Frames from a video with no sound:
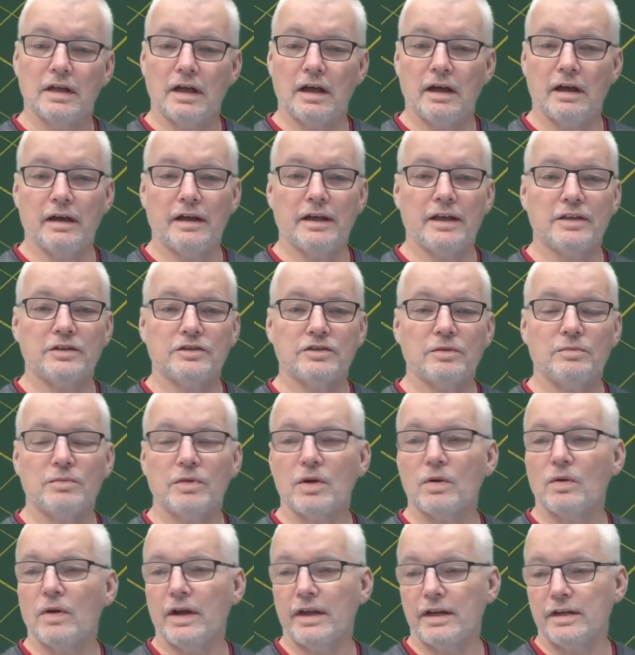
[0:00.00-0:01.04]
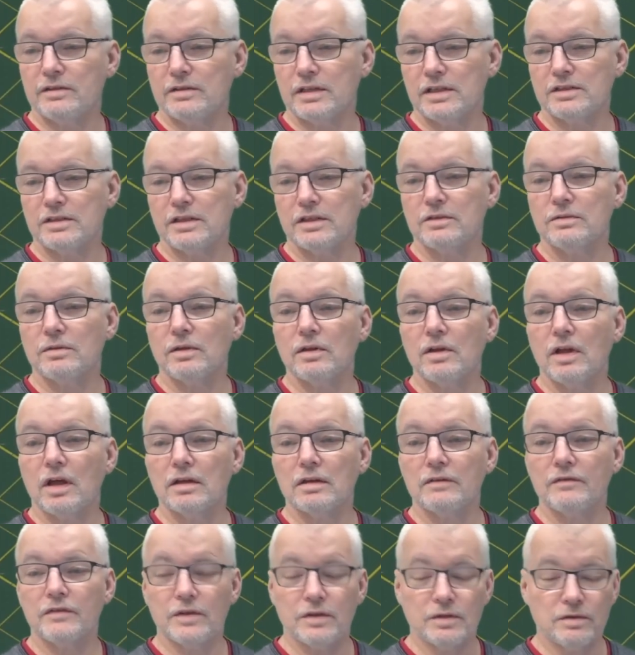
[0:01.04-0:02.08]
it should be quite interesting to a
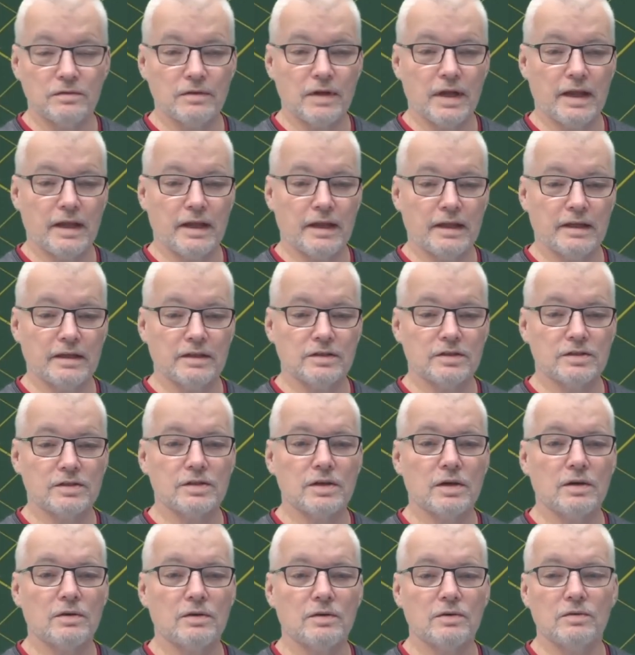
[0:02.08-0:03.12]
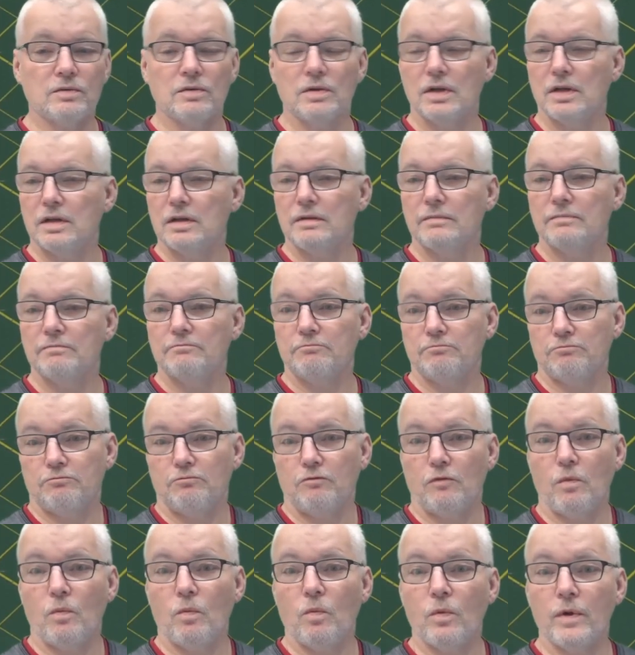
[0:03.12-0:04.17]
lot of you, and so
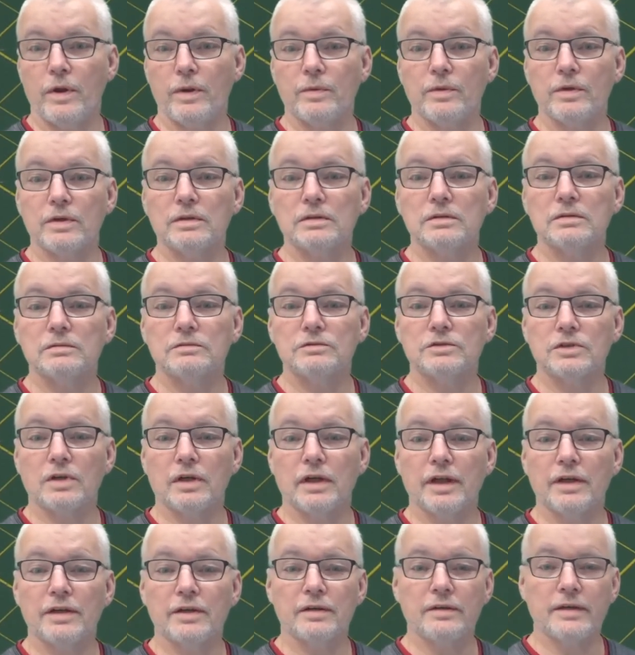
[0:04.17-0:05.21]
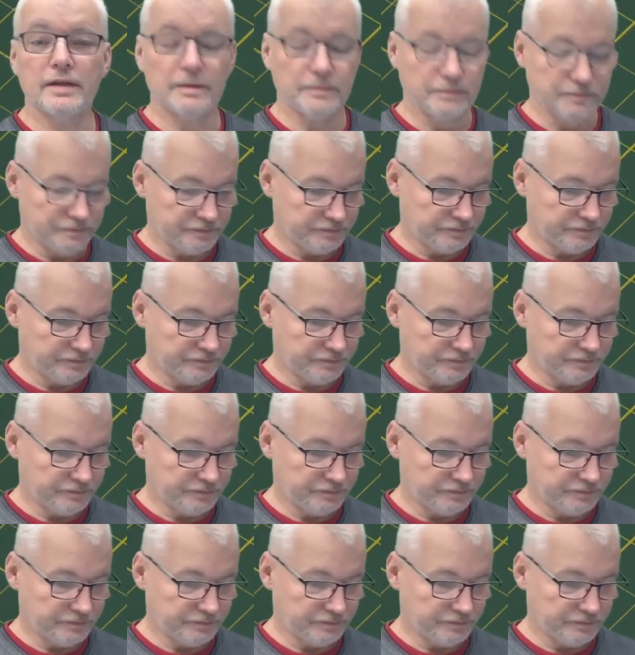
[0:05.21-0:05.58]
we will try and do it.